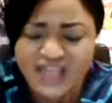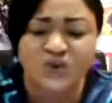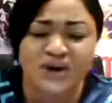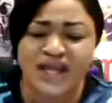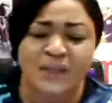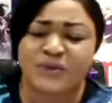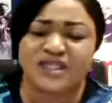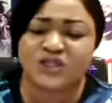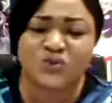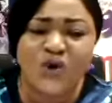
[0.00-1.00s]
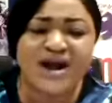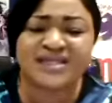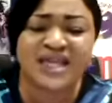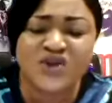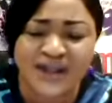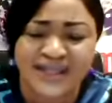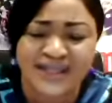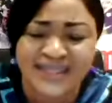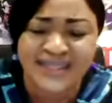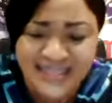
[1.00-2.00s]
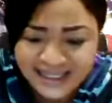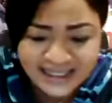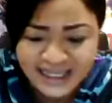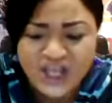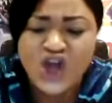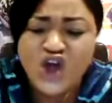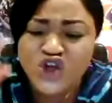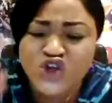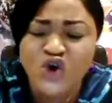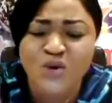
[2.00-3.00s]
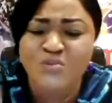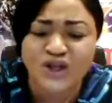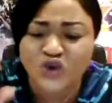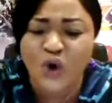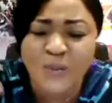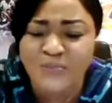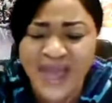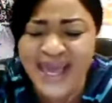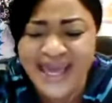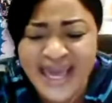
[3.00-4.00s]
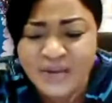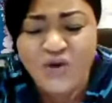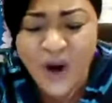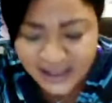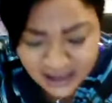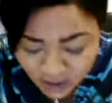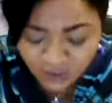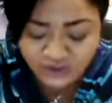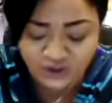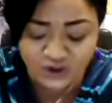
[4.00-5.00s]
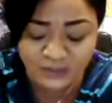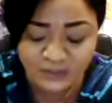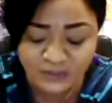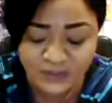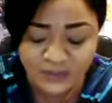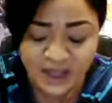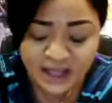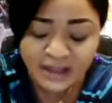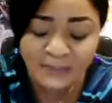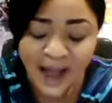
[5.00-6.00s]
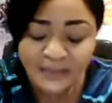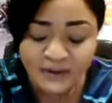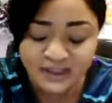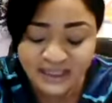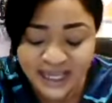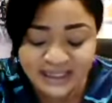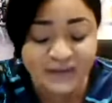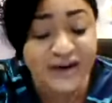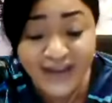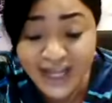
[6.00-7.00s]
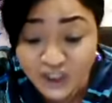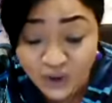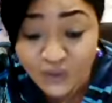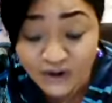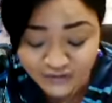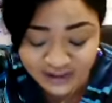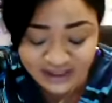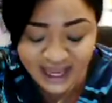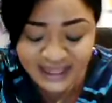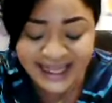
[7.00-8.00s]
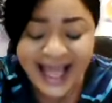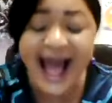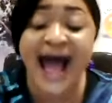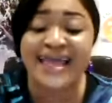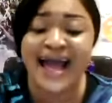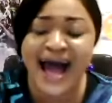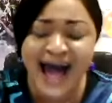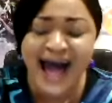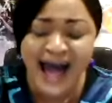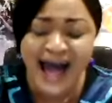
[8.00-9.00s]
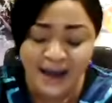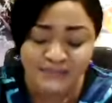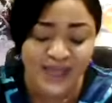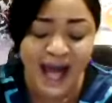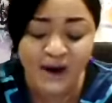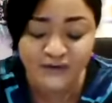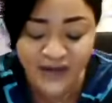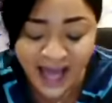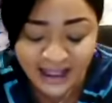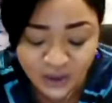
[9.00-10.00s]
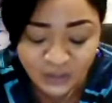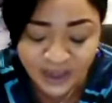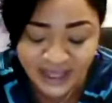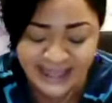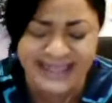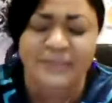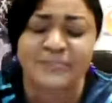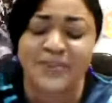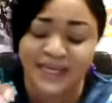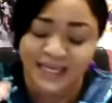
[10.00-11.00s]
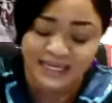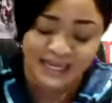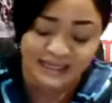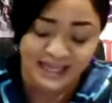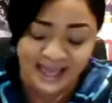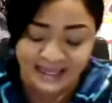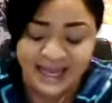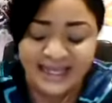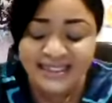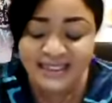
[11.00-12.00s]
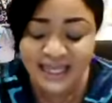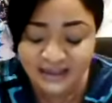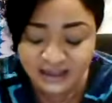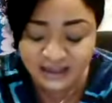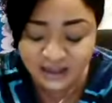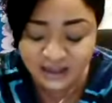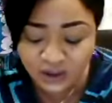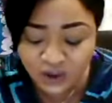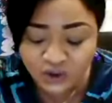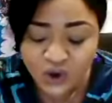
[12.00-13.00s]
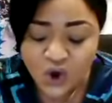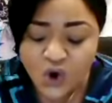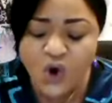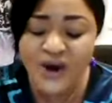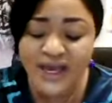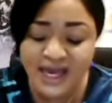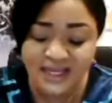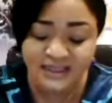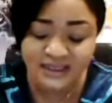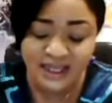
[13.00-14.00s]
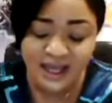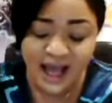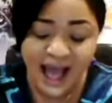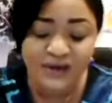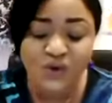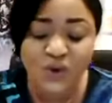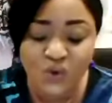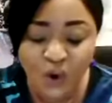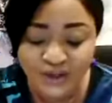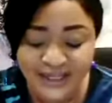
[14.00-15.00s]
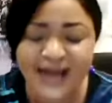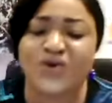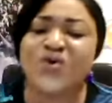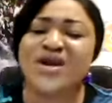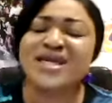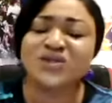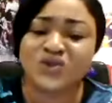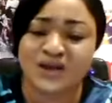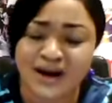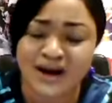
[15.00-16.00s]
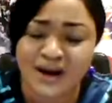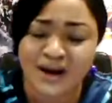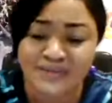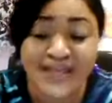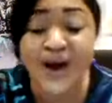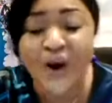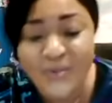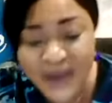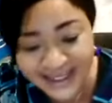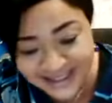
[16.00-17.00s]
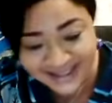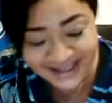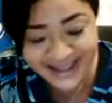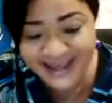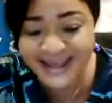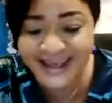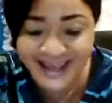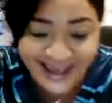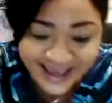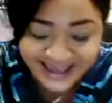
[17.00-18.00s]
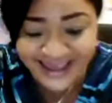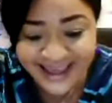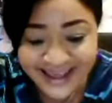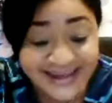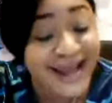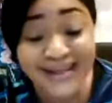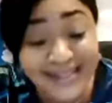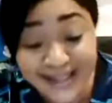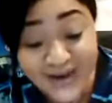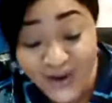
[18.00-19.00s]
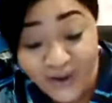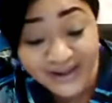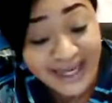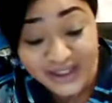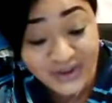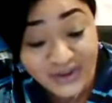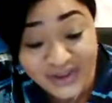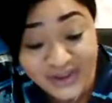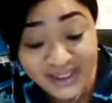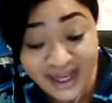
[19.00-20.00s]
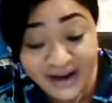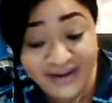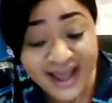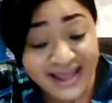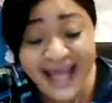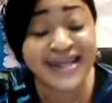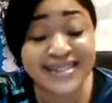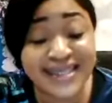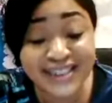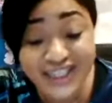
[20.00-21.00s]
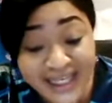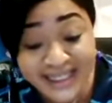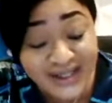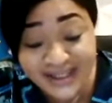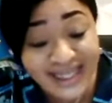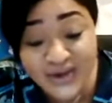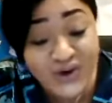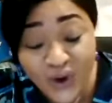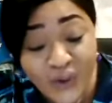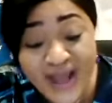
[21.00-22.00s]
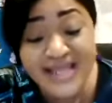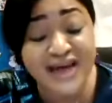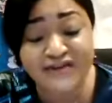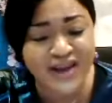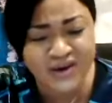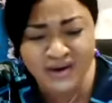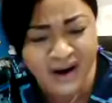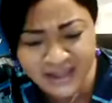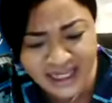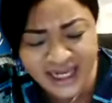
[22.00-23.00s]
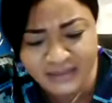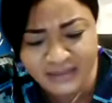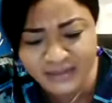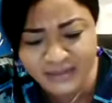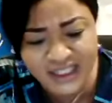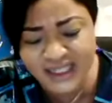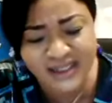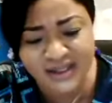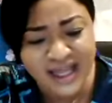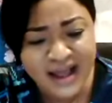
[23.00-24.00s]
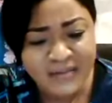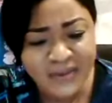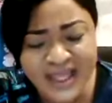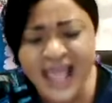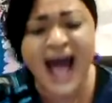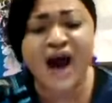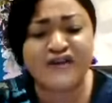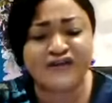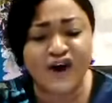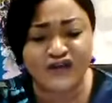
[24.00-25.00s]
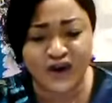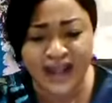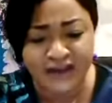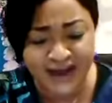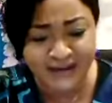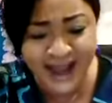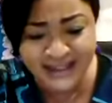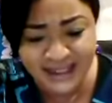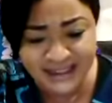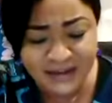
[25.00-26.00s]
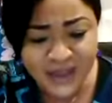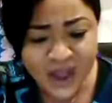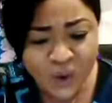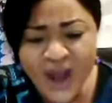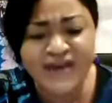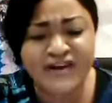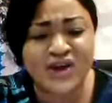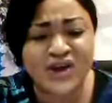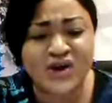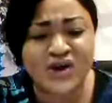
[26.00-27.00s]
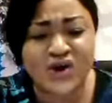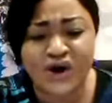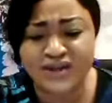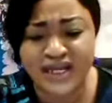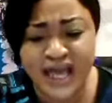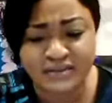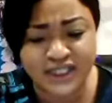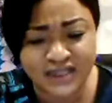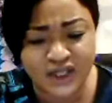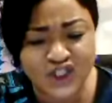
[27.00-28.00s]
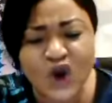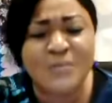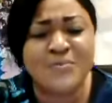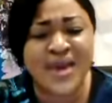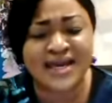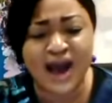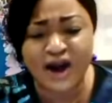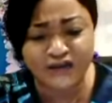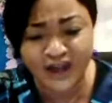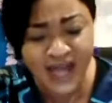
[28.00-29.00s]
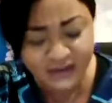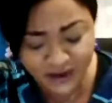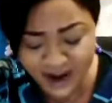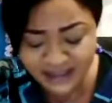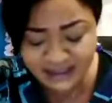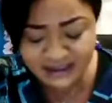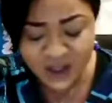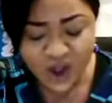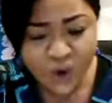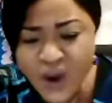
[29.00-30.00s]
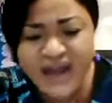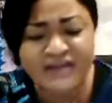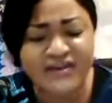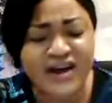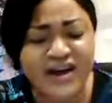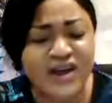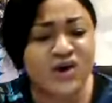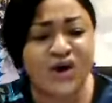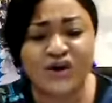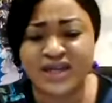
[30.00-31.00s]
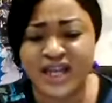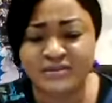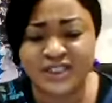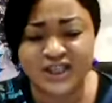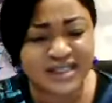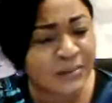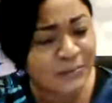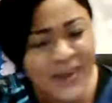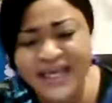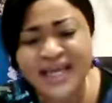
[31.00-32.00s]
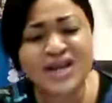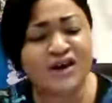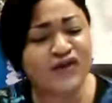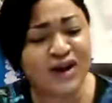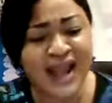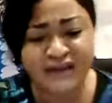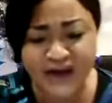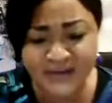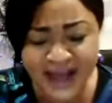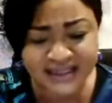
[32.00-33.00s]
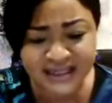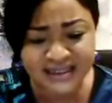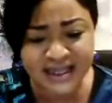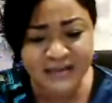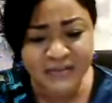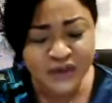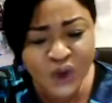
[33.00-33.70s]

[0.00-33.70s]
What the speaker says: He's the one that put his words in your destiny. You must obey him who has called you. The Bible says in Revelation 1 verse 8, I am the Alpha and the Omega, the beginning and the end, says the Lord, who is and who was and who is to come, the Almighty. Hey. That is the God that you serve. That is the Jesus that you call. Whenever you call the name Jesus, the Alpha of your life arises. Whenever you call the name Jesus, the Omega of your life arises. Whenever you call the name Jesus, the beginning of your life arises.